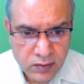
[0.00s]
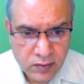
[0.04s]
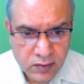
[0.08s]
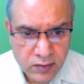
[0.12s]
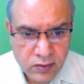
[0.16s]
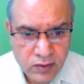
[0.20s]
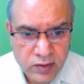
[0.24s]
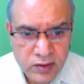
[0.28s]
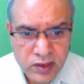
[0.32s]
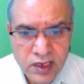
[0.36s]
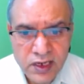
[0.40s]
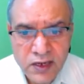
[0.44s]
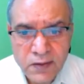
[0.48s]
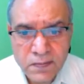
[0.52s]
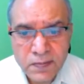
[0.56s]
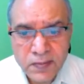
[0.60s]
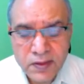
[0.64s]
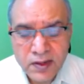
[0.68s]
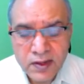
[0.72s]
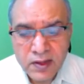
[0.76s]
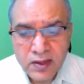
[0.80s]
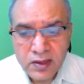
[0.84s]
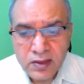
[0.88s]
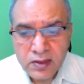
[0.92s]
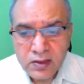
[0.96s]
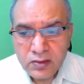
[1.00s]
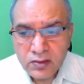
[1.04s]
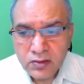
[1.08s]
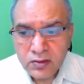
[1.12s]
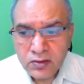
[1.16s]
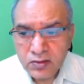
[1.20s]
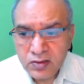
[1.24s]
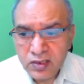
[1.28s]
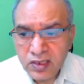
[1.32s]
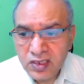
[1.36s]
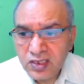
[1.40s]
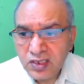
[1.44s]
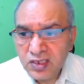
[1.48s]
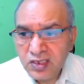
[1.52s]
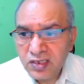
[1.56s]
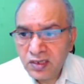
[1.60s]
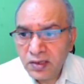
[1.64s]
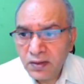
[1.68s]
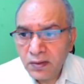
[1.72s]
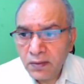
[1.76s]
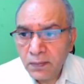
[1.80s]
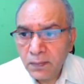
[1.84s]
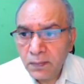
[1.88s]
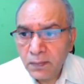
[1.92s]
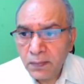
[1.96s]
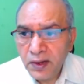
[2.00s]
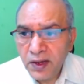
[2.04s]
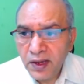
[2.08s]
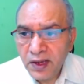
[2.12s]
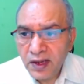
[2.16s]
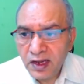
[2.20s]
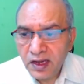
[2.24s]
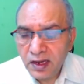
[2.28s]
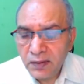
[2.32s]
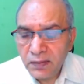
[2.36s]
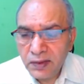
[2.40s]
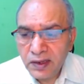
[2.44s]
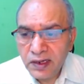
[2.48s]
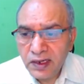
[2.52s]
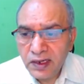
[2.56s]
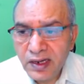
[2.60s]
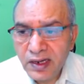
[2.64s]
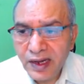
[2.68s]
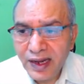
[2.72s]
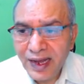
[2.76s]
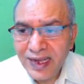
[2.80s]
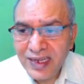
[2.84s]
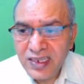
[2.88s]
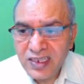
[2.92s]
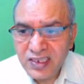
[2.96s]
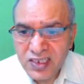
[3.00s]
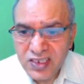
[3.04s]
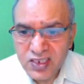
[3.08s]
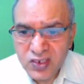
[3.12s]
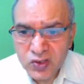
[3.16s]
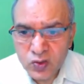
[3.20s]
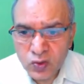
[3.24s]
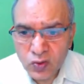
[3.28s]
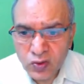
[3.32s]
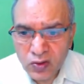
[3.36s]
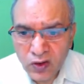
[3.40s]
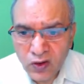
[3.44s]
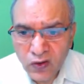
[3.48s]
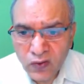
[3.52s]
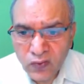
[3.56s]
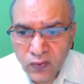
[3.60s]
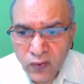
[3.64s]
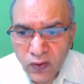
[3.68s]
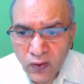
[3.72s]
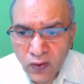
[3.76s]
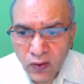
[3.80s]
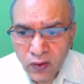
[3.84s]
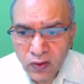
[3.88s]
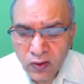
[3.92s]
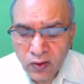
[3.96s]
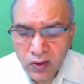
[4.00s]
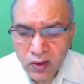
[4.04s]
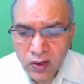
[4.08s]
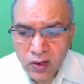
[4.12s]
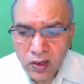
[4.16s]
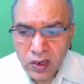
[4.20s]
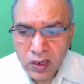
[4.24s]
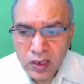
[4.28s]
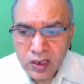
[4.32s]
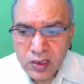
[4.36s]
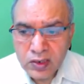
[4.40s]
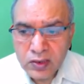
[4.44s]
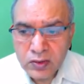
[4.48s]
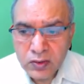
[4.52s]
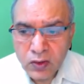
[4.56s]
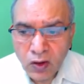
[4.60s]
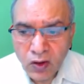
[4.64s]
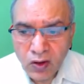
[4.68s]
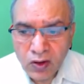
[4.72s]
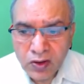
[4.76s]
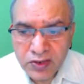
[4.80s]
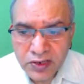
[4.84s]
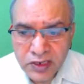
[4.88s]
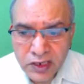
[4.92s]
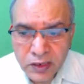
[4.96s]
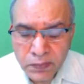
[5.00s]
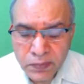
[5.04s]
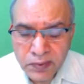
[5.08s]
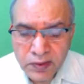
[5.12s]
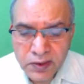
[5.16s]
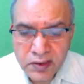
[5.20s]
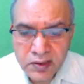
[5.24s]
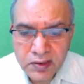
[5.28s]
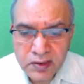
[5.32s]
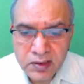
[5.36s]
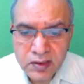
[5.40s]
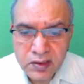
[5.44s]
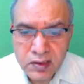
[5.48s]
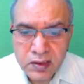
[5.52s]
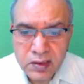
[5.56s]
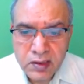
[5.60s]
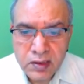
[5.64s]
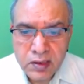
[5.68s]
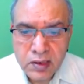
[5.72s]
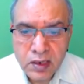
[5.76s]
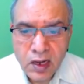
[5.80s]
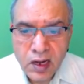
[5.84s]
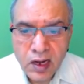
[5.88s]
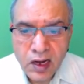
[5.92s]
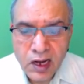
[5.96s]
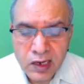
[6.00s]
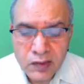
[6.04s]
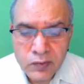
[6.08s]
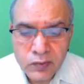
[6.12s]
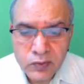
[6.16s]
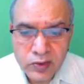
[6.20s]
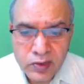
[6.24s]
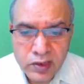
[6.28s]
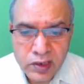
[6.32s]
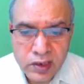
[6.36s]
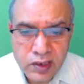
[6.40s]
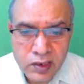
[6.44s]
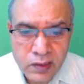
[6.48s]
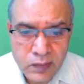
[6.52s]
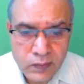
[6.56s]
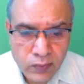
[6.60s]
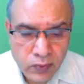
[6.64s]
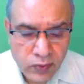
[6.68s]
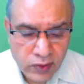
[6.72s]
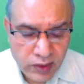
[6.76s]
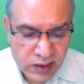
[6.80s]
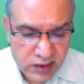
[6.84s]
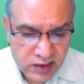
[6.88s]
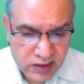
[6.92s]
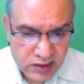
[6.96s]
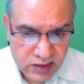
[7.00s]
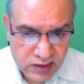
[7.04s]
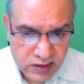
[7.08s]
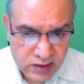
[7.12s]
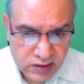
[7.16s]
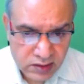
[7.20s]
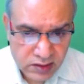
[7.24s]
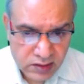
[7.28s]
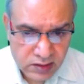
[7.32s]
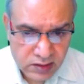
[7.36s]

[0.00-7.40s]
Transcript: Okay, so this BAB exists only for non-triplet harmonic components.